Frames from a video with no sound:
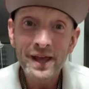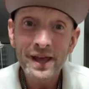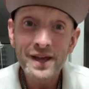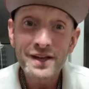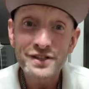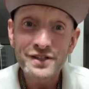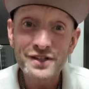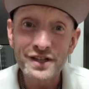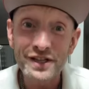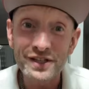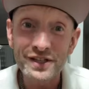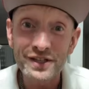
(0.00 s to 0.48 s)

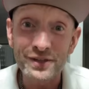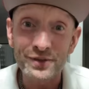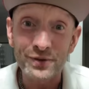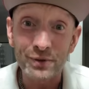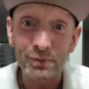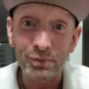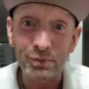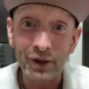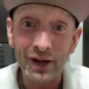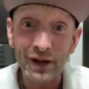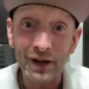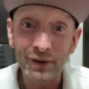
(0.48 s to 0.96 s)
Jesus
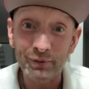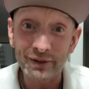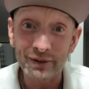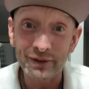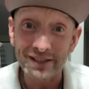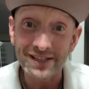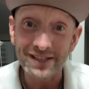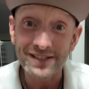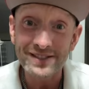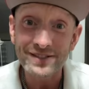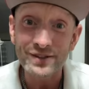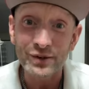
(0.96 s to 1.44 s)
replied with
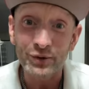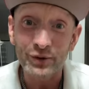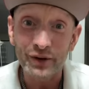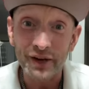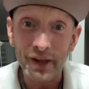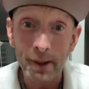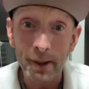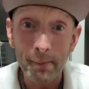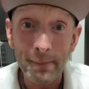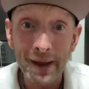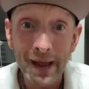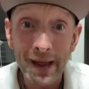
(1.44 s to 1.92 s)
this
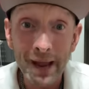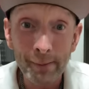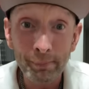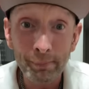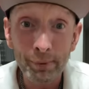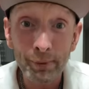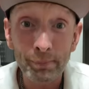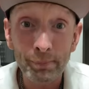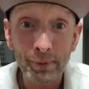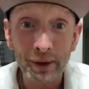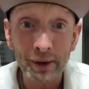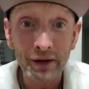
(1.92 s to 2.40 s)
story A man
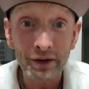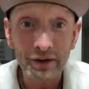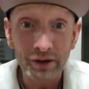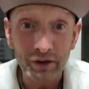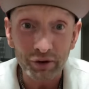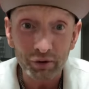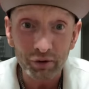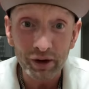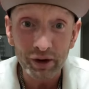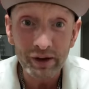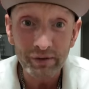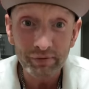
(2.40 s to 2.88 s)
prepared a
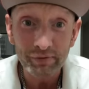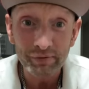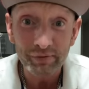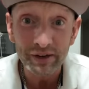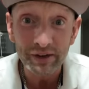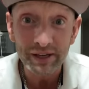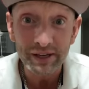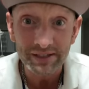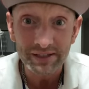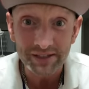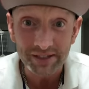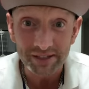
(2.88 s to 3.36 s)
great
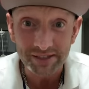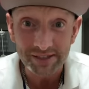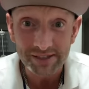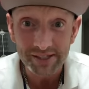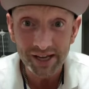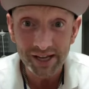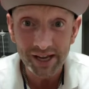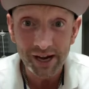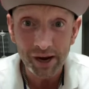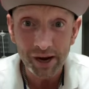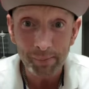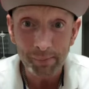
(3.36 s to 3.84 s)
feast and
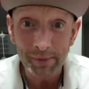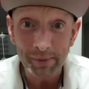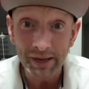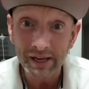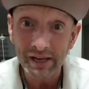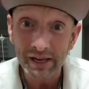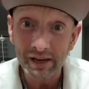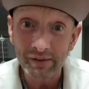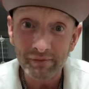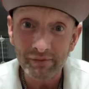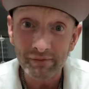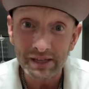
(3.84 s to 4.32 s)
sent out
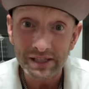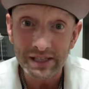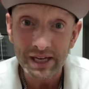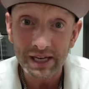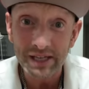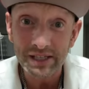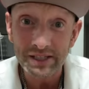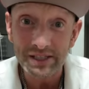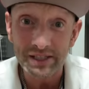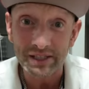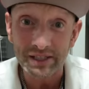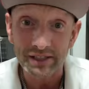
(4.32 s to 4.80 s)
many
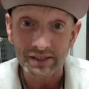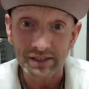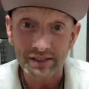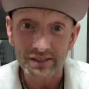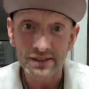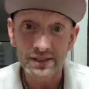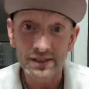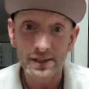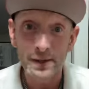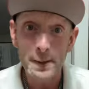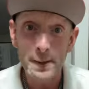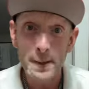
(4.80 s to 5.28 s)
invitations.
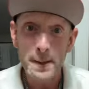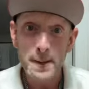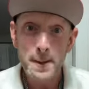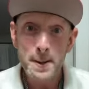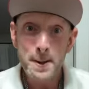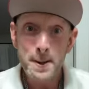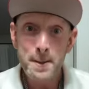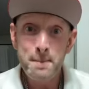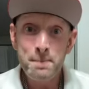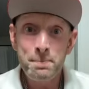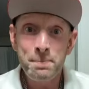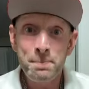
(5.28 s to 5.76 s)

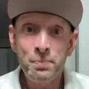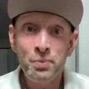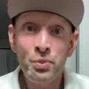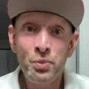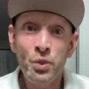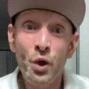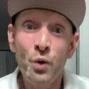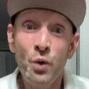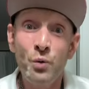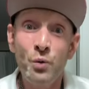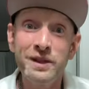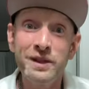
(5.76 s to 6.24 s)

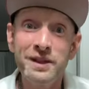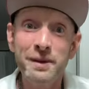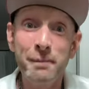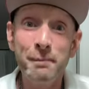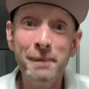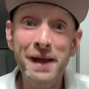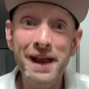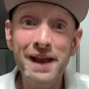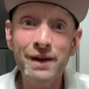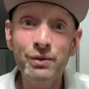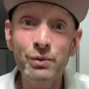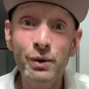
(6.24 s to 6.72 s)
When the
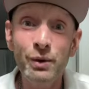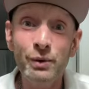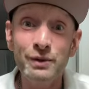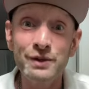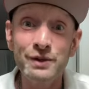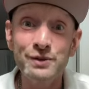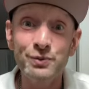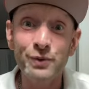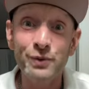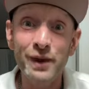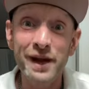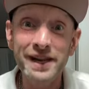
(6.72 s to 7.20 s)
banquet
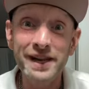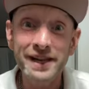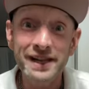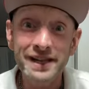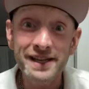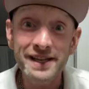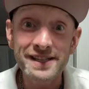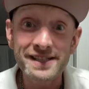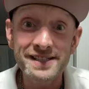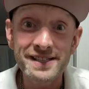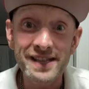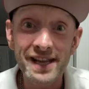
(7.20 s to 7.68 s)
was ready,
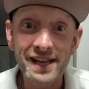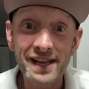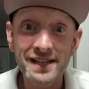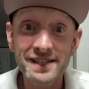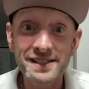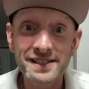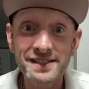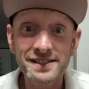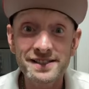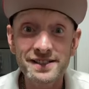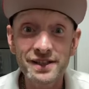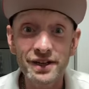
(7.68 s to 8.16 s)
he sent
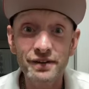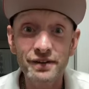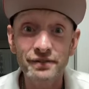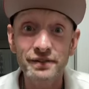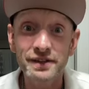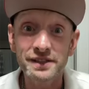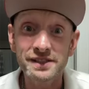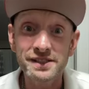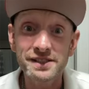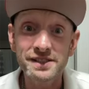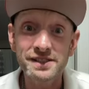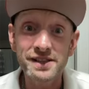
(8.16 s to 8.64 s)
his
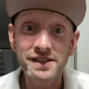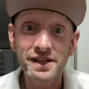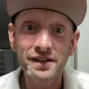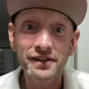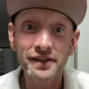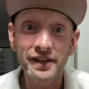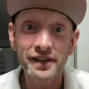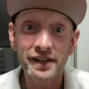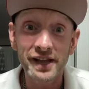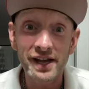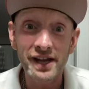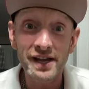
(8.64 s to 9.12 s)
servant to tell
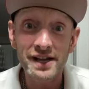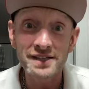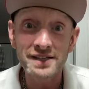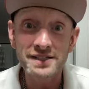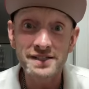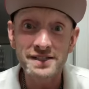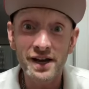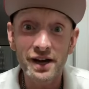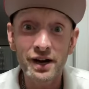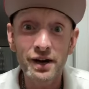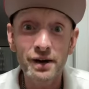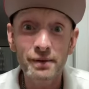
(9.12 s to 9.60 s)
the
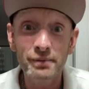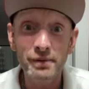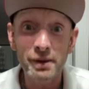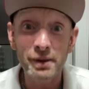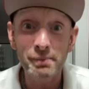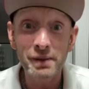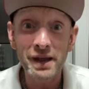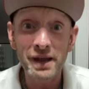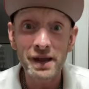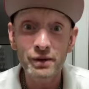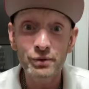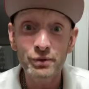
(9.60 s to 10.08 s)
guests, Come, the
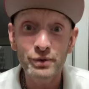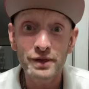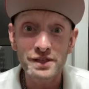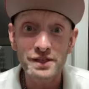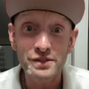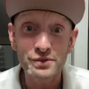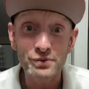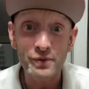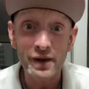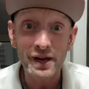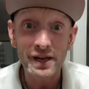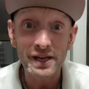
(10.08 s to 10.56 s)
banquet
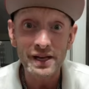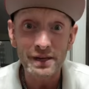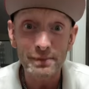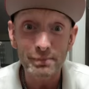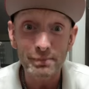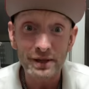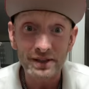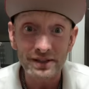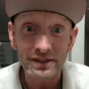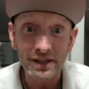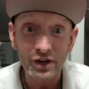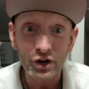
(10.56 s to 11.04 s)
is ready,
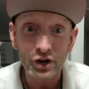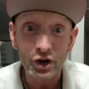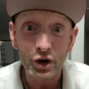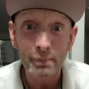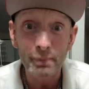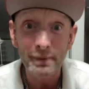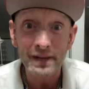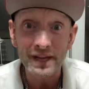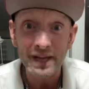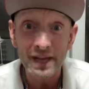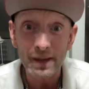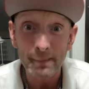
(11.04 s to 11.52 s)
but they all
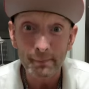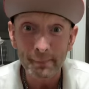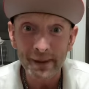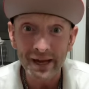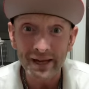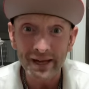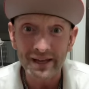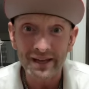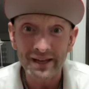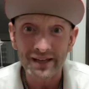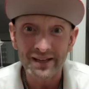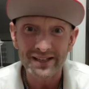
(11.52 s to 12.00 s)
began
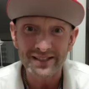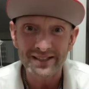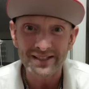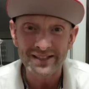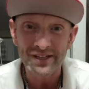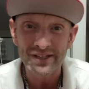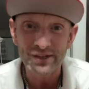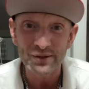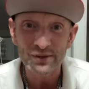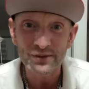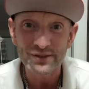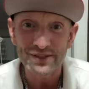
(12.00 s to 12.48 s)
making
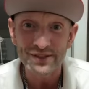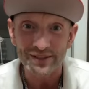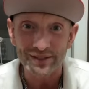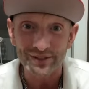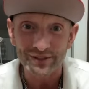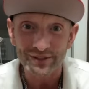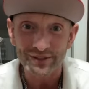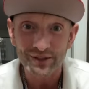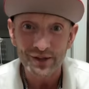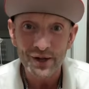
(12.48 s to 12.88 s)
excuses.